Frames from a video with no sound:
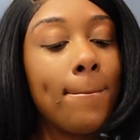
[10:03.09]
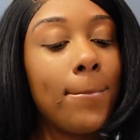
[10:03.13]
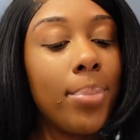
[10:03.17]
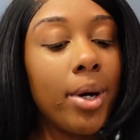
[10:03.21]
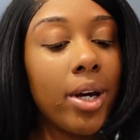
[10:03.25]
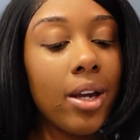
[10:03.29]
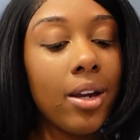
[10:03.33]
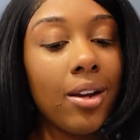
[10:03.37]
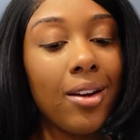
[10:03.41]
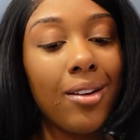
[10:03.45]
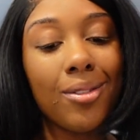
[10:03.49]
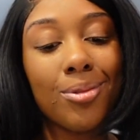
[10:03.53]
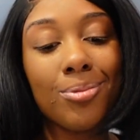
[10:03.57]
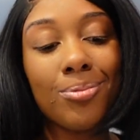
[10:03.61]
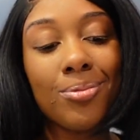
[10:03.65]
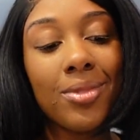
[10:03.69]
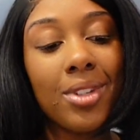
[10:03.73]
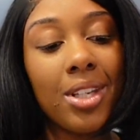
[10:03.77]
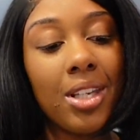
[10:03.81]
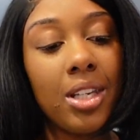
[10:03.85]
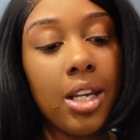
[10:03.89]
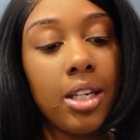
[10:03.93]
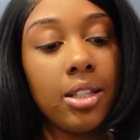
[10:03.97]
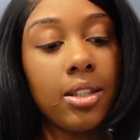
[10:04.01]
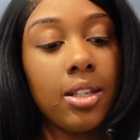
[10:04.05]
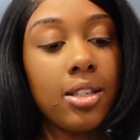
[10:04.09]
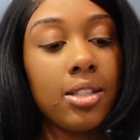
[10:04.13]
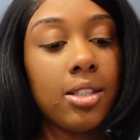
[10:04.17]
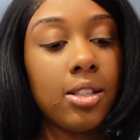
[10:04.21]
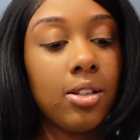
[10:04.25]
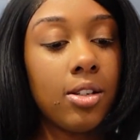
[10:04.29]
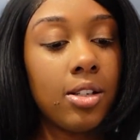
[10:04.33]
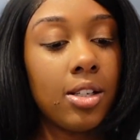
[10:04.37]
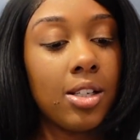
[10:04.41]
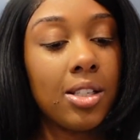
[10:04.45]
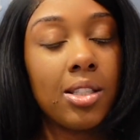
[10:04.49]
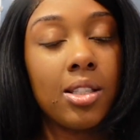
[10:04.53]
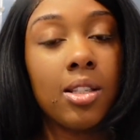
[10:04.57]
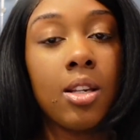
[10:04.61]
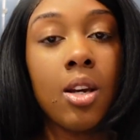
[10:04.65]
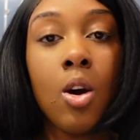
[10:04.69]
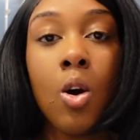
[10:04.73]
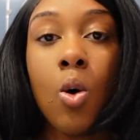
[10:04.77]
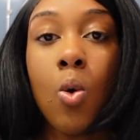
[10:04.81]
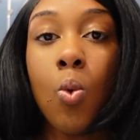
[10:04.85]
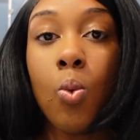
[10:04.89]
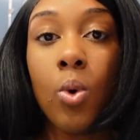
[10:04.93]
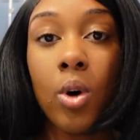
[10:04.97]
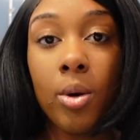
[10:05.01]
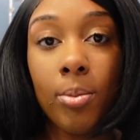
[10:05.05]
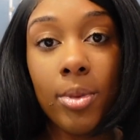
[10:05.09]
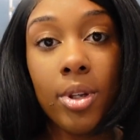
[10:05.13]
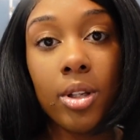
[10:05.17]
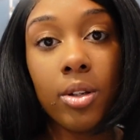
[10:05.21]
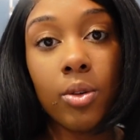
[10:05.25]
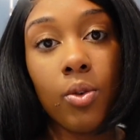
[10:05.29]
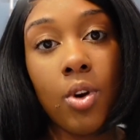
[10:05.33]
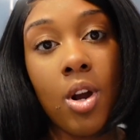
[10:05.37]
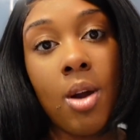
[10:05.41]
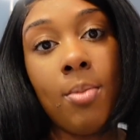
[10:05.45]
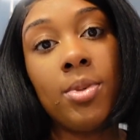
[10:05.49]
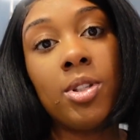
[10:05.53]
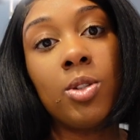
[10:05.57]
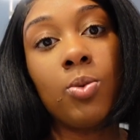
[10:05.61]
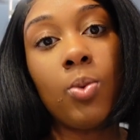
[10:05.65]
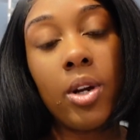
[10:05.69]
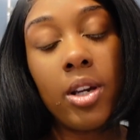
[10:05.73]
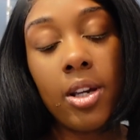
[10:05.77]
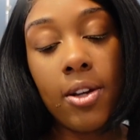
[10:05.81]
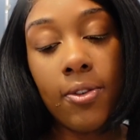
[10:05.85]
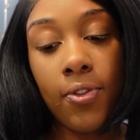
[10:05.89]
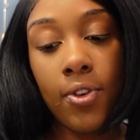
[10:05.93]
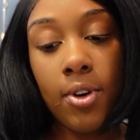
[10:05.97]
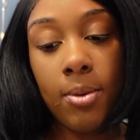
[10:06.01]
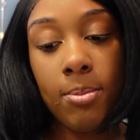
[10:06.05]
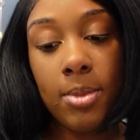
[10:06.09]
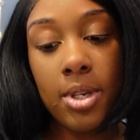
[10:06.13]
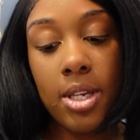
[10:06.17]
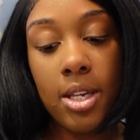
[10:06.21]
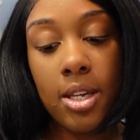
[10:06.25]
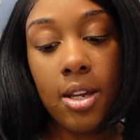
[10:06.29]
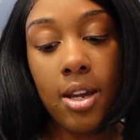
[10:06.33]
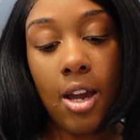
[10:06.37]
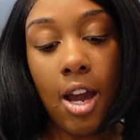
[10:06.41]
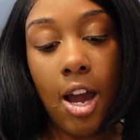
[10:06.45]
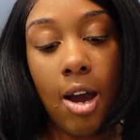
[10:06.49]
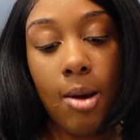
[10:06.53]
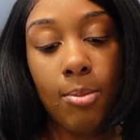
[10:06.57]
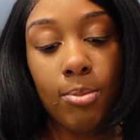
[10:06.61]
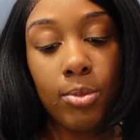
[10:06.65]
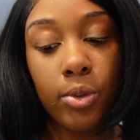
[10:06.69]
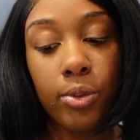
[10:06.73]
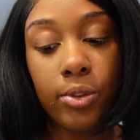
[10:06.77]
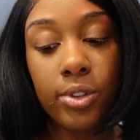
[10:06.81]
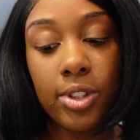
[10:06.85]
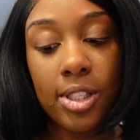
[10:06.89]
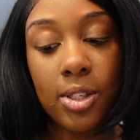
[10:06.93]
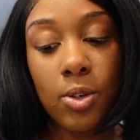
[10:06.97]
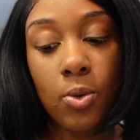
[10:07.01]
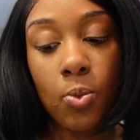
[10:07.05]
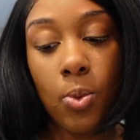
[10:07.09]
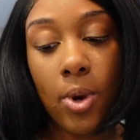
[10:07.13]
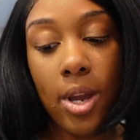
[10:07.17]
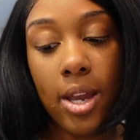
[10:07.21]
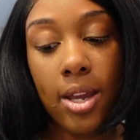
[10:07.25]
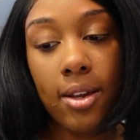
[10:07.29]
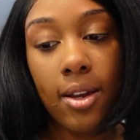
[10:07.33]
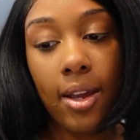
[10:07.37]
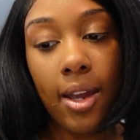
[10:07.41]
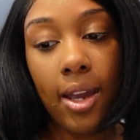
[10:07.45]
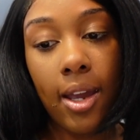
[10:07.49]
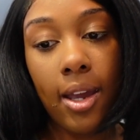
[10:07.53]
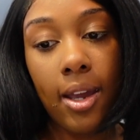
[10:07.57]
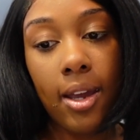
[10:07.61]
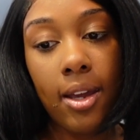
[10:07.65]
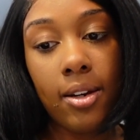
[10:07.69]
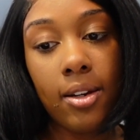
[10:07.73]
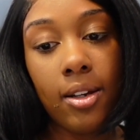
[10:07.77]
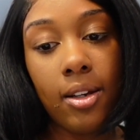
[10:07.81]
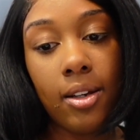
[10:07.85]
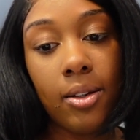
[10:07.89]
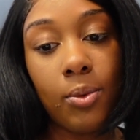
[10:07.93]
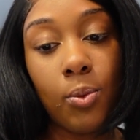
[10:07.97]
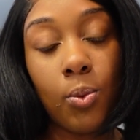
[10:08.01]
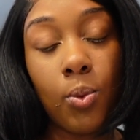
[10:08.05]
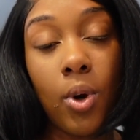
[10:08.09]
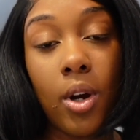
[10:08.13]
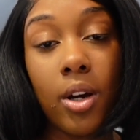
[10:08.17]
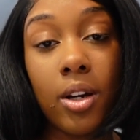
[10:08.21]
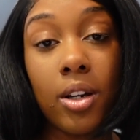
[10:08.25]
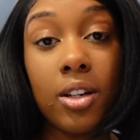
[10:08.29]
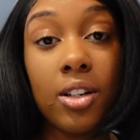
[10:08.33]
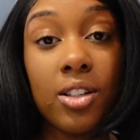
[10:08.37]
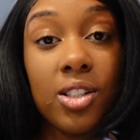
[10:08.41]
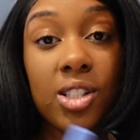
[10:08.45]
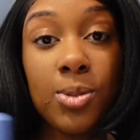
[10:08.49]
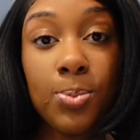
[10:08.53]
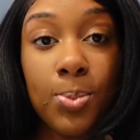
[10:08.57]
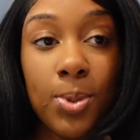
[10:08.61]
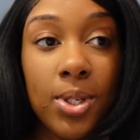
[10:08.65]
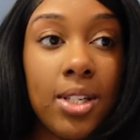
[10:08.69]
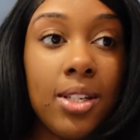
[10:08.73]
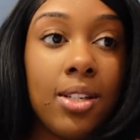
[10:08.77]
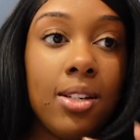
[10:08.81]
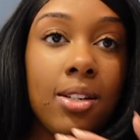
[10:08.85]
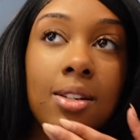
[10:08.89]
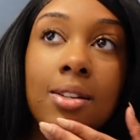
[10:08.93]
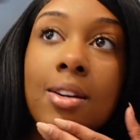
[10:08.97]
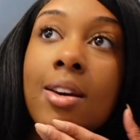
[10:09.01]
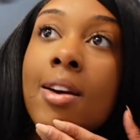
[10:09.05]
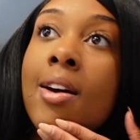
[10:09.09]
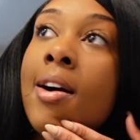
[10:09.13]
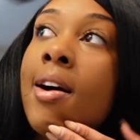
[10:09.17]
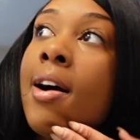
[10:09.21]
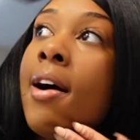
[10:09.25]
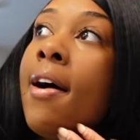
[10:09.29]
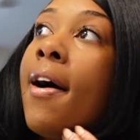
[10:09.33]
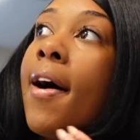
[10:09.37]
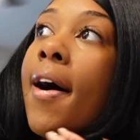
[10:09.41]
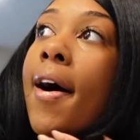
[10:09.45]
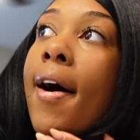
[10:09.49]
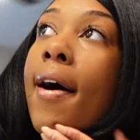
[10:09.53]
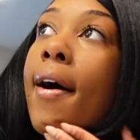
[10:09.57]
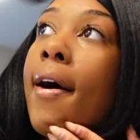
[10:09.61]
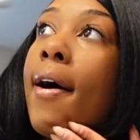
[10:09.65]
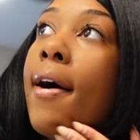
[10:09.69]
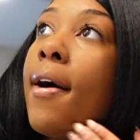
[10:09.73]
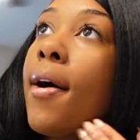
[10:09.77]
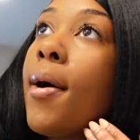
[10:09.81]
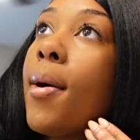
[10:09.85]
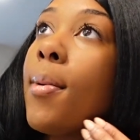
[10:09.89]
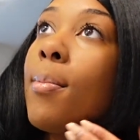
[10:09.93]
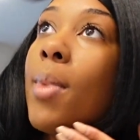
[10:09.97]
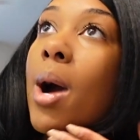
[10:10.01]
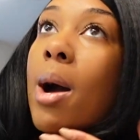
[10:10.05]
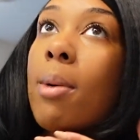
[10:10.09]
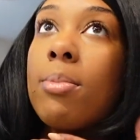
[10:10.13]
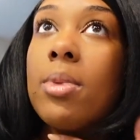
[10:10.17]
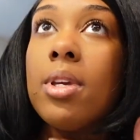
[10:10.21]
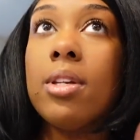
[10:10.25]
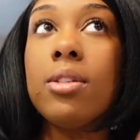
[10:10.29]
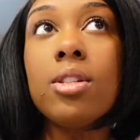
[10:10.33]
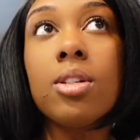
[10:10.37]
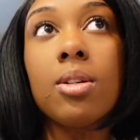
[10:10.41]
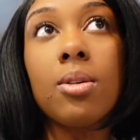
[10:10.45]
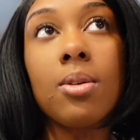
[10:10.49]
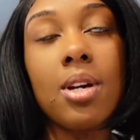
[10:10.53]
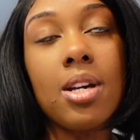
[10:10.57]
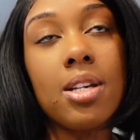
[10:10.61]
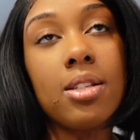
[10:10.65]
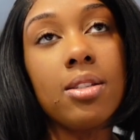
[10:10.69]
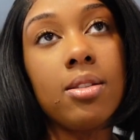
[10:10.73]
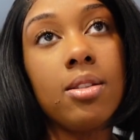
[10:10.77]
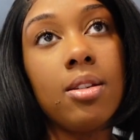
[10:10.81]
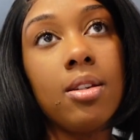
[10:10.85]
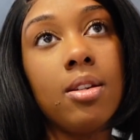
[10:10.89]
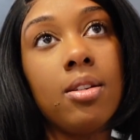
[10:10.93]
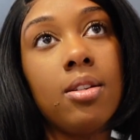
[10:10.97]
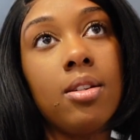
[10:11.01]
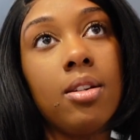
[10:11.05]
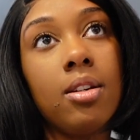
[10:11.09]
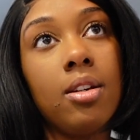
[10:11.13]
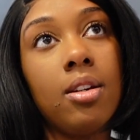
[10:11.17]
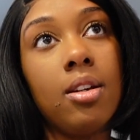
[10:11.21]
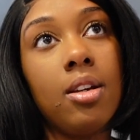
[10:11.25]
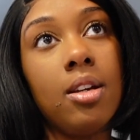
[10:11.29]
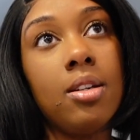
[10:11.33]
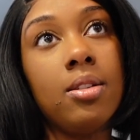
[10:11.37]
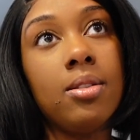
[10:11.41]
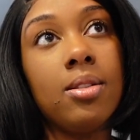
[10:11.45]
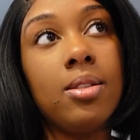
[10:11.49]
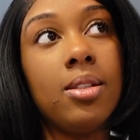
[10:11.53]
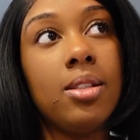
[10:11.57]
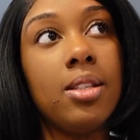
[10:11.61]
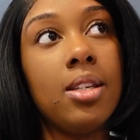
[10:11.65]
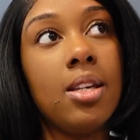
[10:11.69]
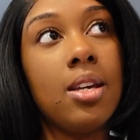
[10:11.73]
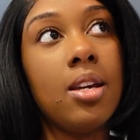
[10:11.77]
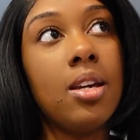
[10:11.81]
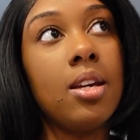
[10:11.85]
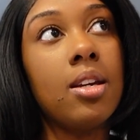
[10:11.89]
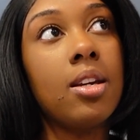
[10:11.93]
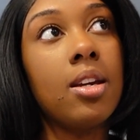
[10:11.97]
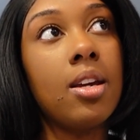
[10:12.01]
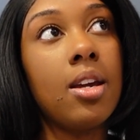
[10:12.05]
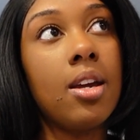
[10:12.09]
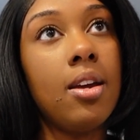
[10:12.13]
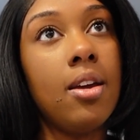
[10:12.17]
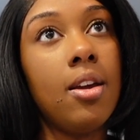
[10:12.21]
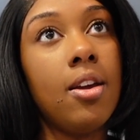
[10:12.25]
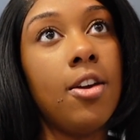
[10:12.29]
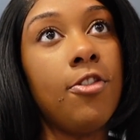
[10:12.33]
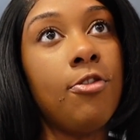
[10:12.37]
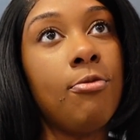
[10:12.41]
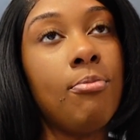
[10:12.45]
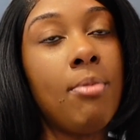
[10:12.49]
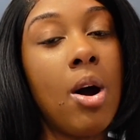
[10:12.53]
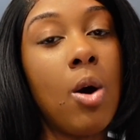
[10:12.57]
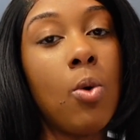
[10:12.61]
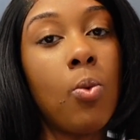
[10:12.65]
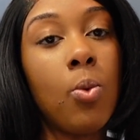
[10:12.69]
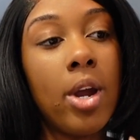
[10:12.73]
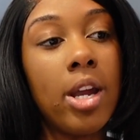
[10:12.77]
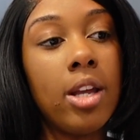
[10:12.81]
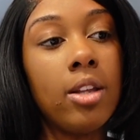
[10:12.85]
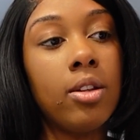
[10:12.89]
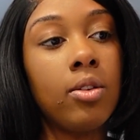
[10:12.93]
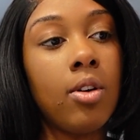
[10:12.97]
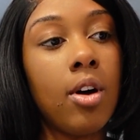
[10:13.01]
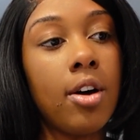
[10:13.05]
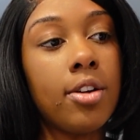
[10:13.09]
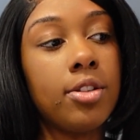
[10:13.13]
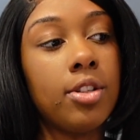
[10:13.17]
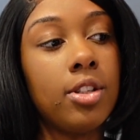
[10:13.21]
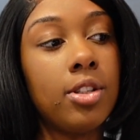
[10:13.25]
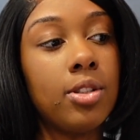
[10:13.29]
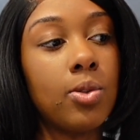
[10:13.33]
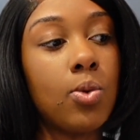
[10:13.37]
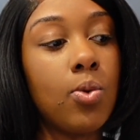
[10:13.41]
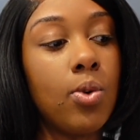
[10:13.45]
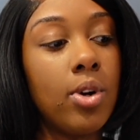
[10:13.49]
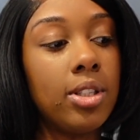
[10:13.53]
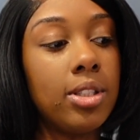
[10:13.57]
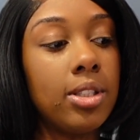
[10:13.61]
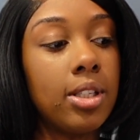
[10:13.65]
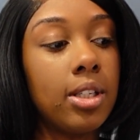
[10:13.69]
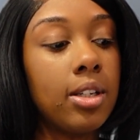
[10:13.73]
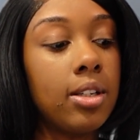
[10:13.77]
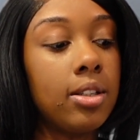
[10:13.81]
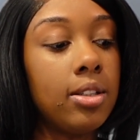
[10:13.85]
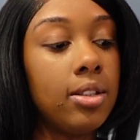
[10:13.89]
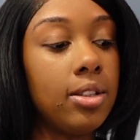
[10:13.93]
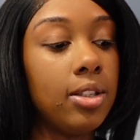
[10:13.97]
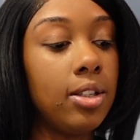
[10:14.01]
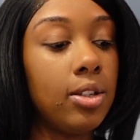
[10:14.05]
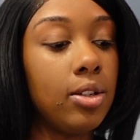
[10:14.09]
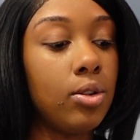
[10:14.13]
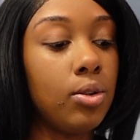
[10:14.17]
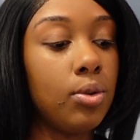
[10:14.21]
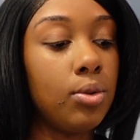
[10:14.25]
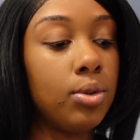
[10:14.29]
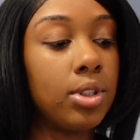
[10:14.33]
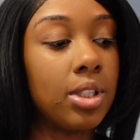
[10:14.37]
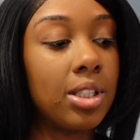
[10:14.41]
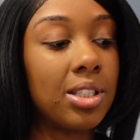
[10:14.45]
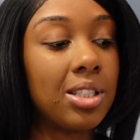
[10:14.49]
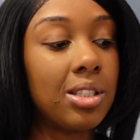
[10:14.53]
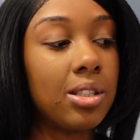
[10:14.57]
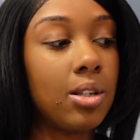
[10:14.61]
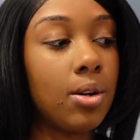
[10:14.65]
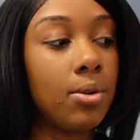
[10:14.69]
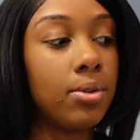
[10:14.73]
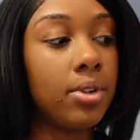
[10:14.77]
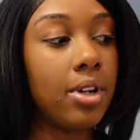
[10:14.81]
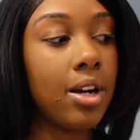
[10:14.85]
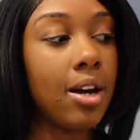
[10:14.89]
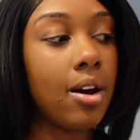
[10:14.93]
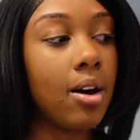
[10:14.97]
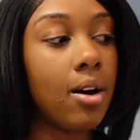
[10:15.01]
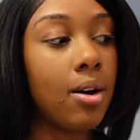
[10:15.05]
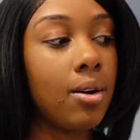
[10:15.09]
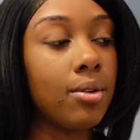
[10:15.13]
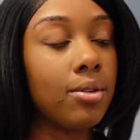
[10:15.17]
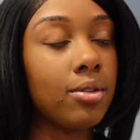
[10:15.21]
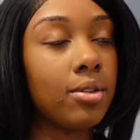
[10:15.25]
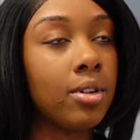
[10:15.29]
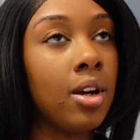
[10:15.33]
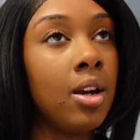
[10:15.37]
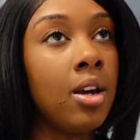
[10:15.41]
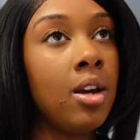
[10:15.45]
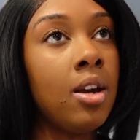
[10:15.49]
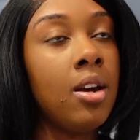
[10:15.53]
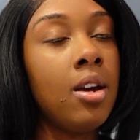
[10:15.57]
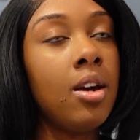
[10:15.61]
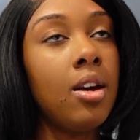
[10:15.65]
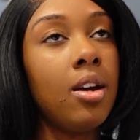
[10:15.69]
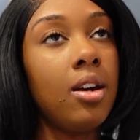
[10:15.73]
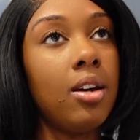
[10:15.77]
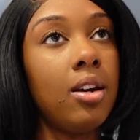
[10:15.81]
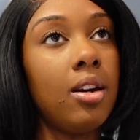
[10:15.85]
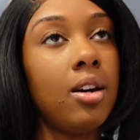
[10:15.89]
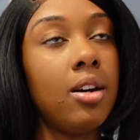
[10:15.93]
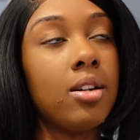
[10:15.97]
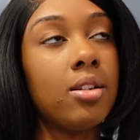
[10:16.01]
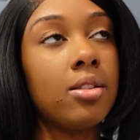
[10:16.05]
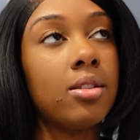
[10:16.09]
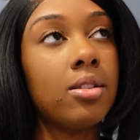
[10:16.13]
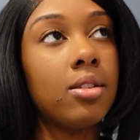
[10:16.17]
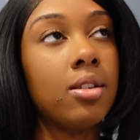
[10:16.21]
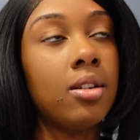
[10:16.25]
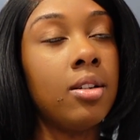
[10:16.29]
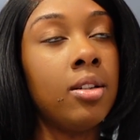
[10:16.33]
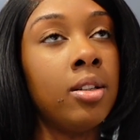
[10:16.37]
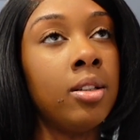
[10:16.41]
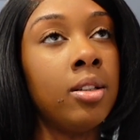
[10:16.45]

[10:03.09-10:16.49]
But it ain't that serious. 1 milligram is working for me. I'm losing weight at a good speed. I'm interested in seeing if my weight loss is going to continue to slow down as